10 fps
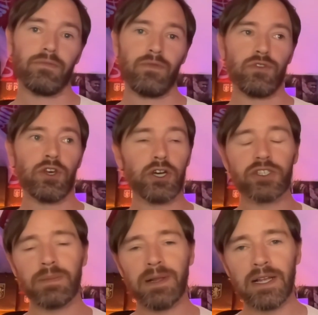30
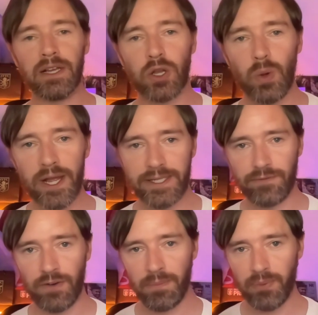million quid
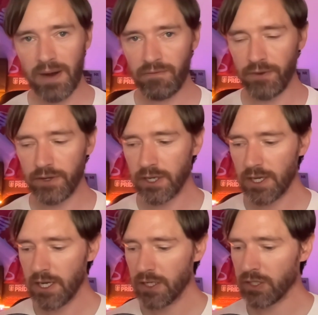from Brentford
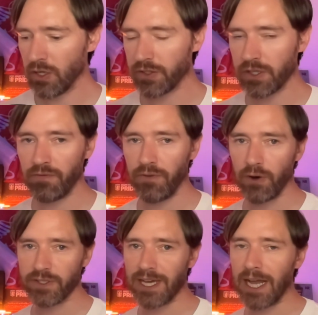to Nottingham
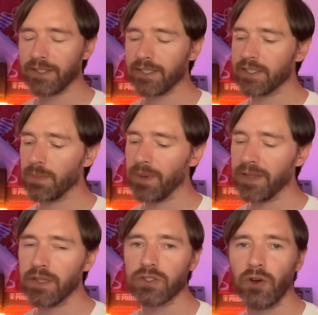Forest. That is the bid
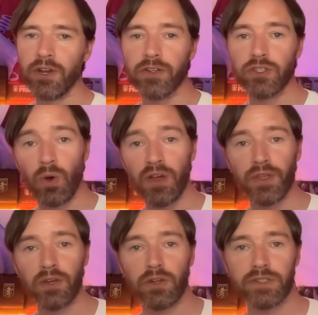that's gone in. Do I think
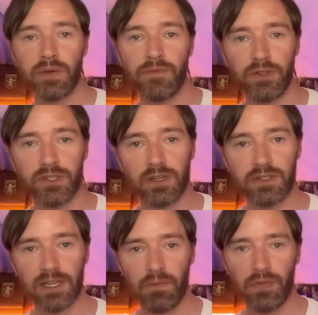Nottingham Forest are going to
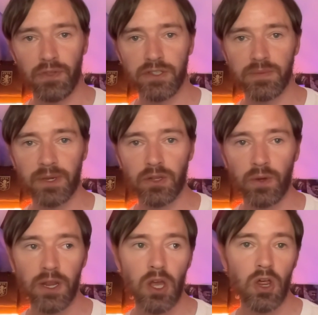sell him for 30 million
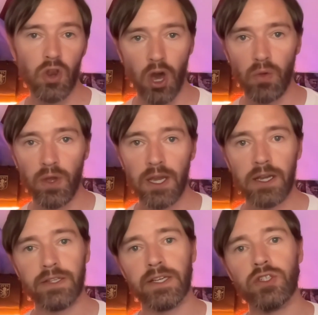quid? No.
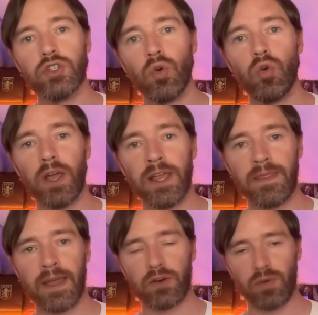He's a jewel in
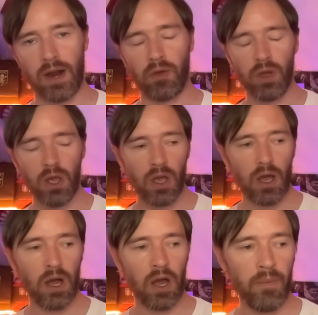their crown.
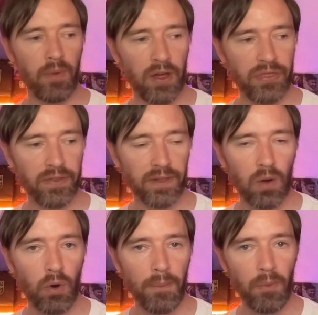I think they'll
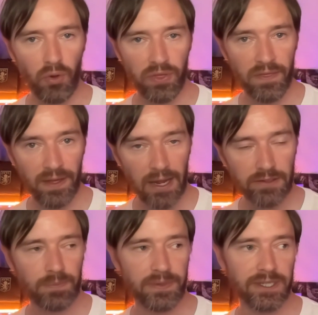want more than that,
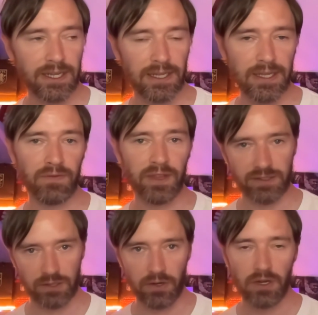particularly given they
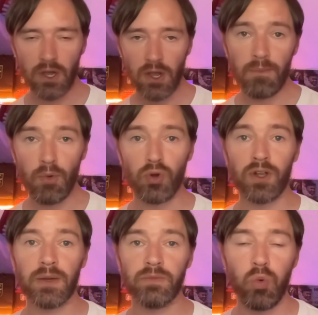signed Morgan
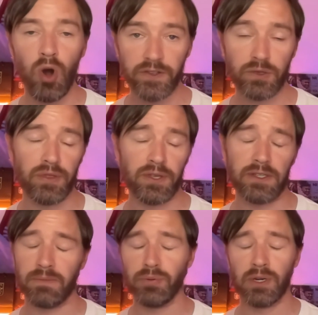Gibbs-White, who I think is a
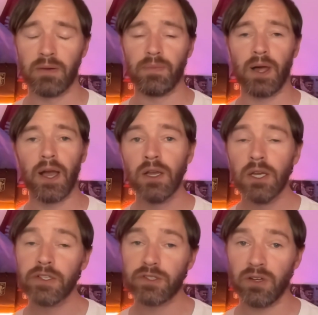brilliant player,
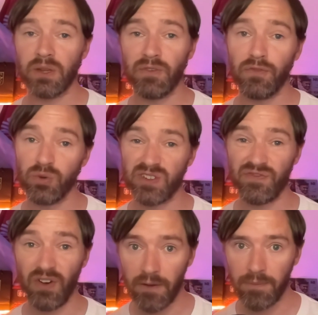signed him for
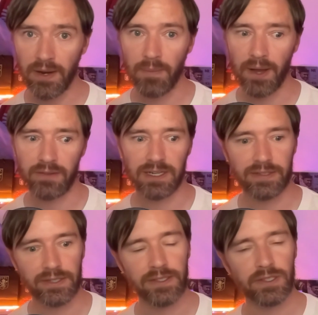£45 million last
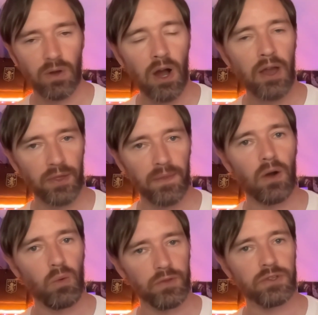season. So I think they'll
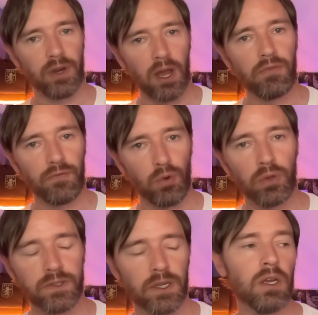want something over
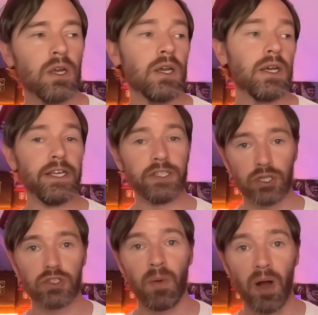40, is
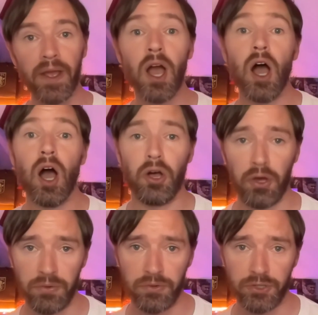just my
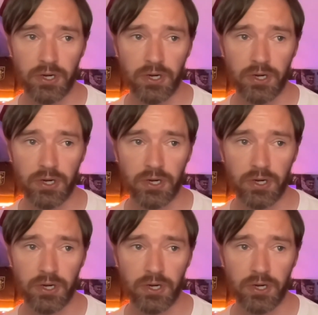hunch.